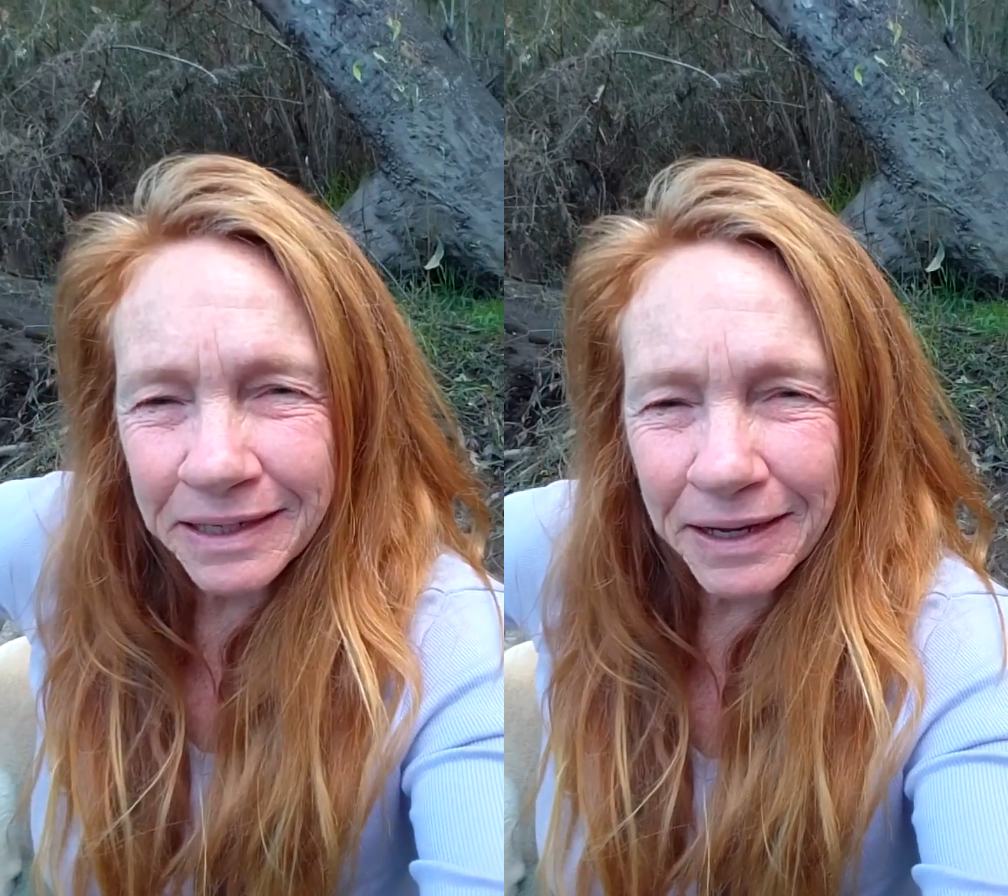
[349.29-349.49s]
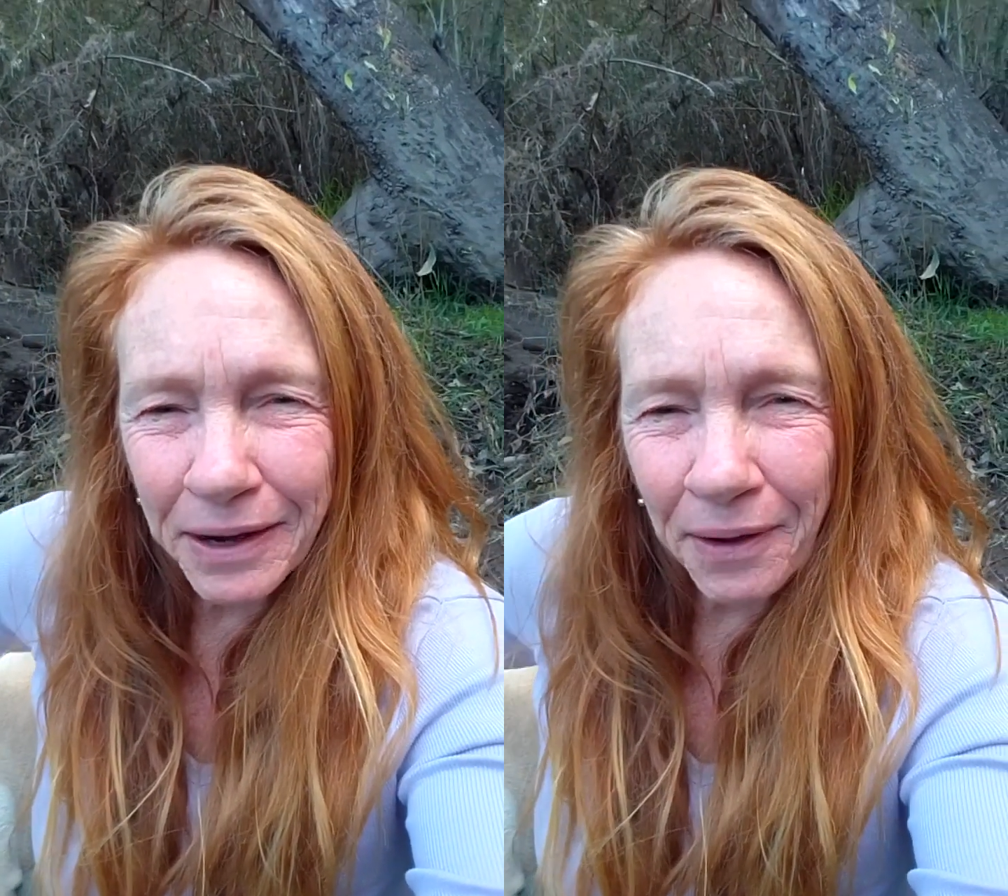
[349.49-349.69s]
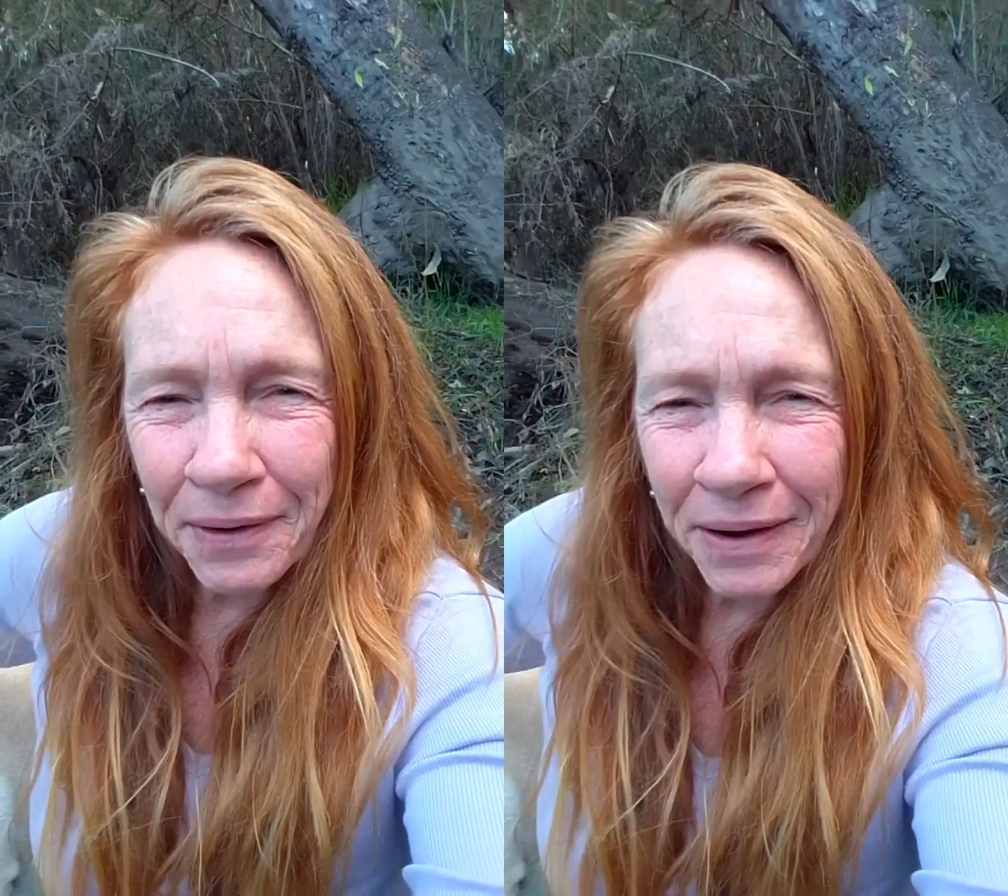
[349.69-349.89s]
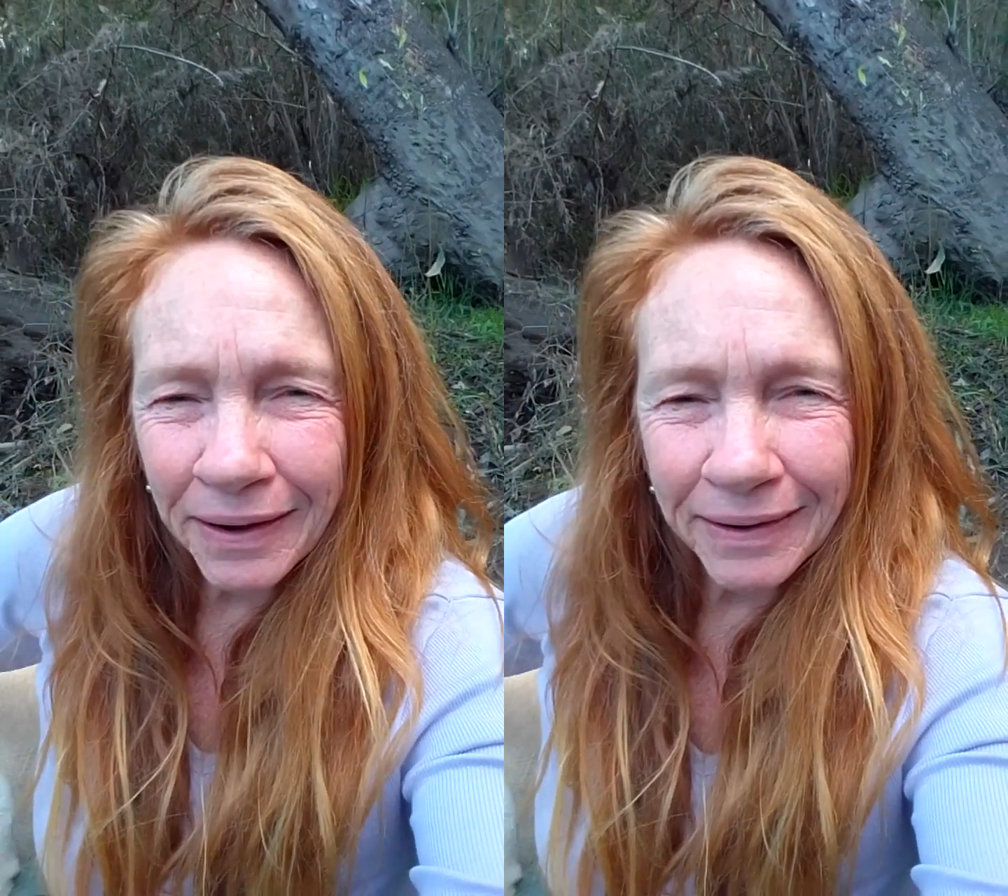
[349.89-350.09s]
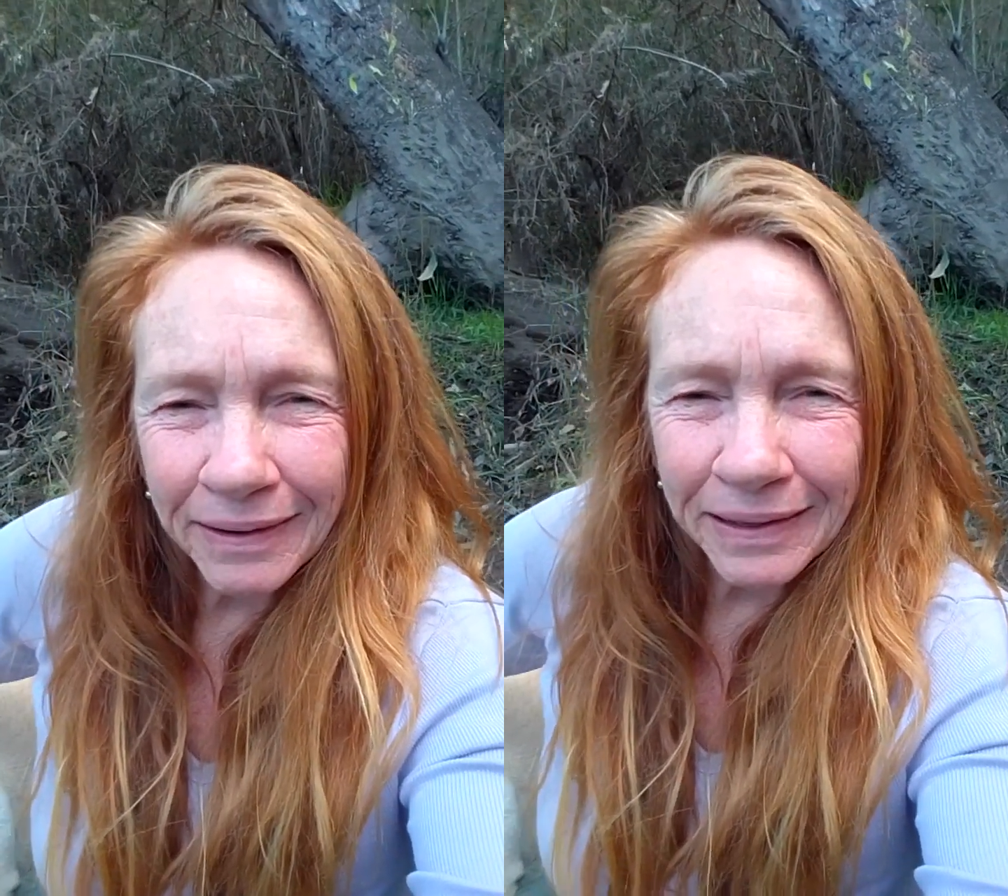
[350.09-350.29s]
you know,
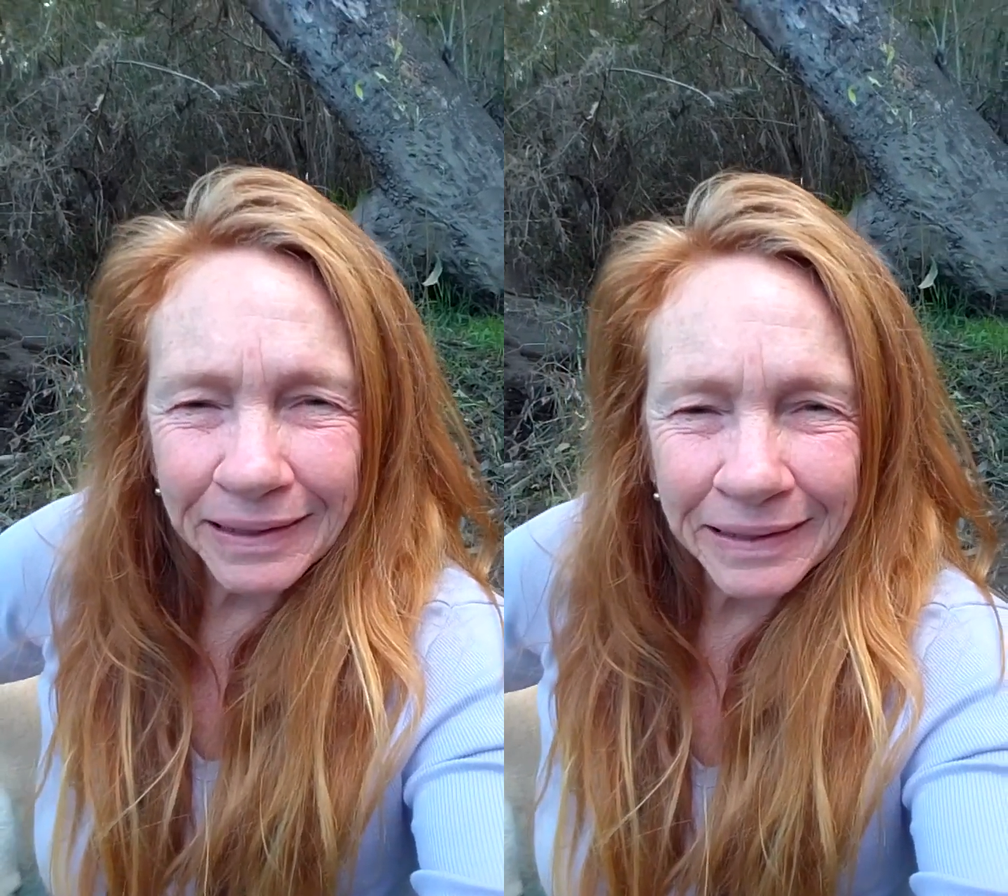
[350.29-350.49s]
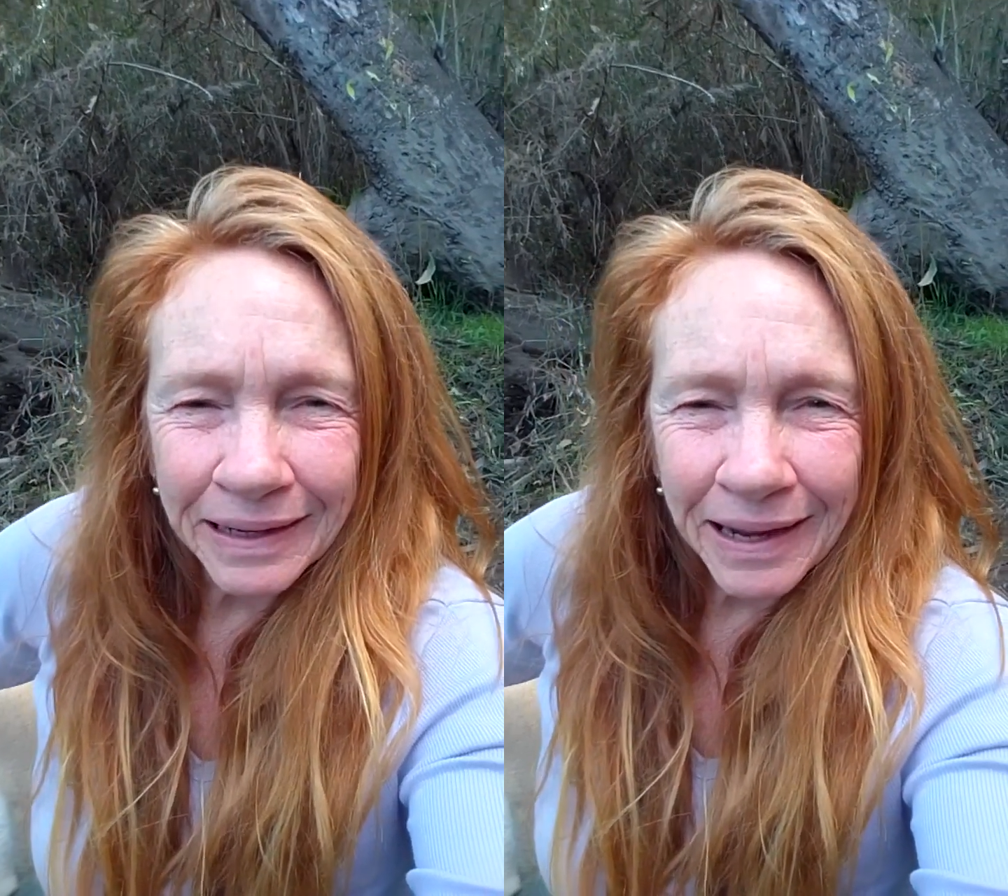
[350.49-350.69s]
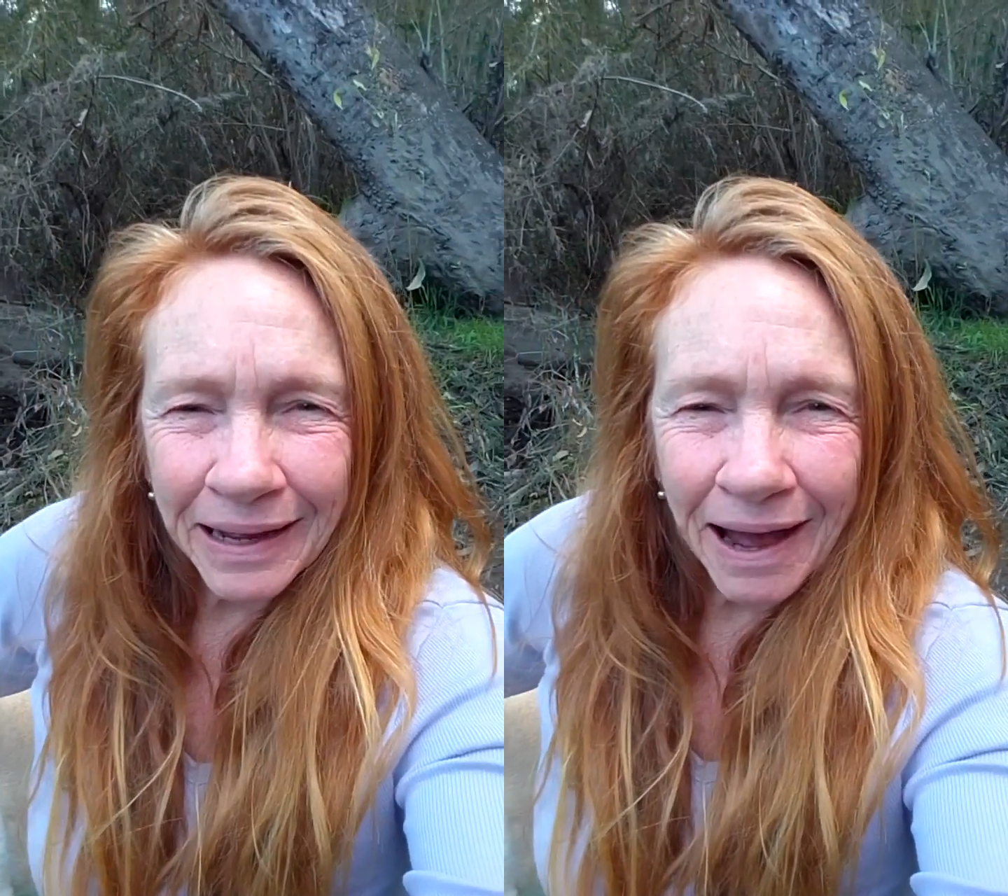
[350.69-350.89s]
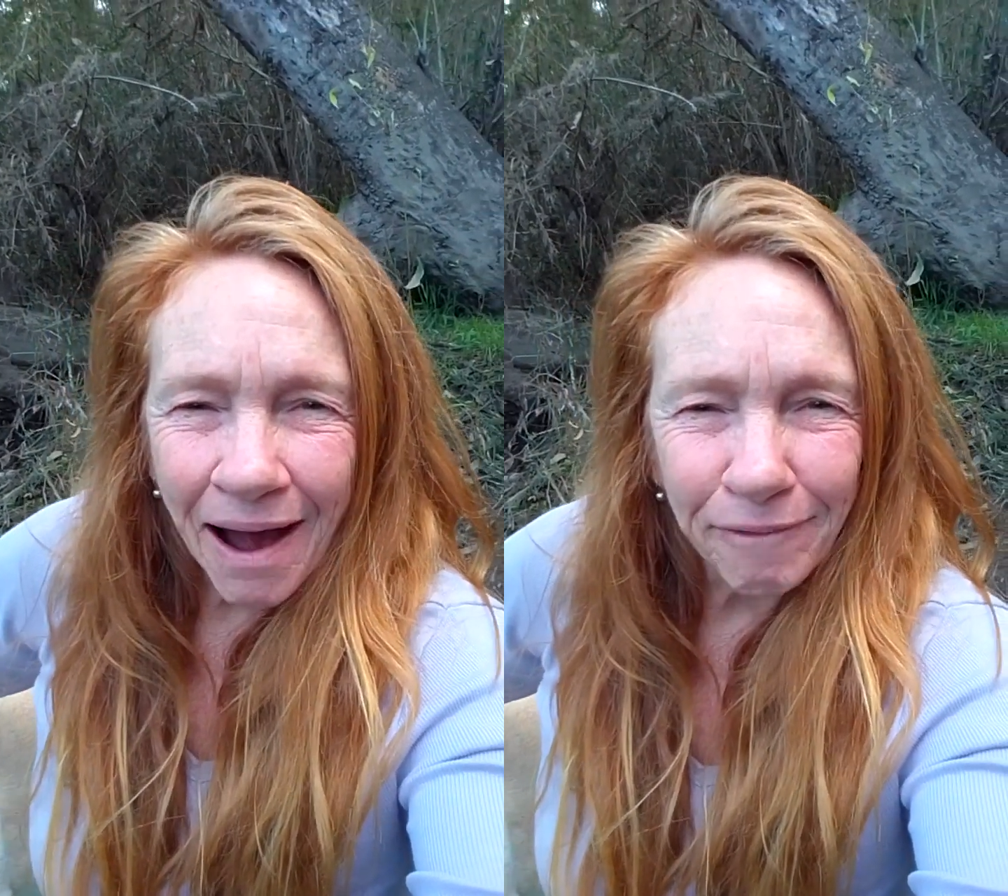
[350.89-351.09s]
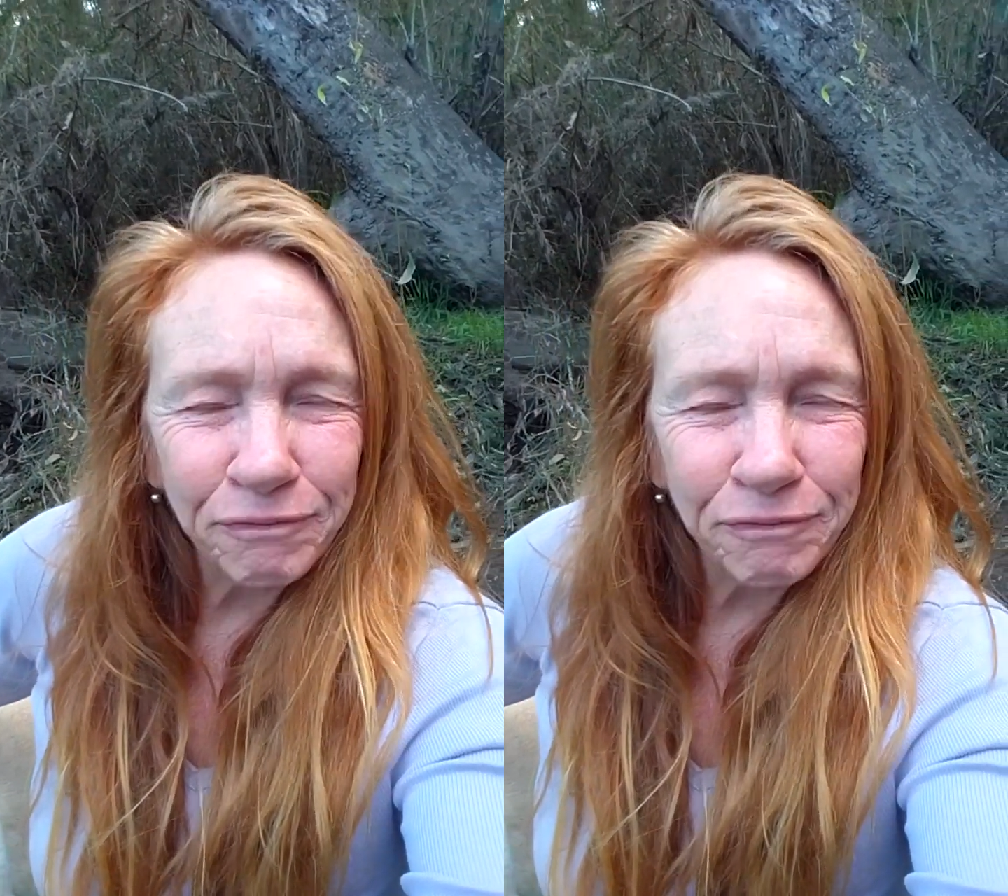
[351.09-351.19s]
and I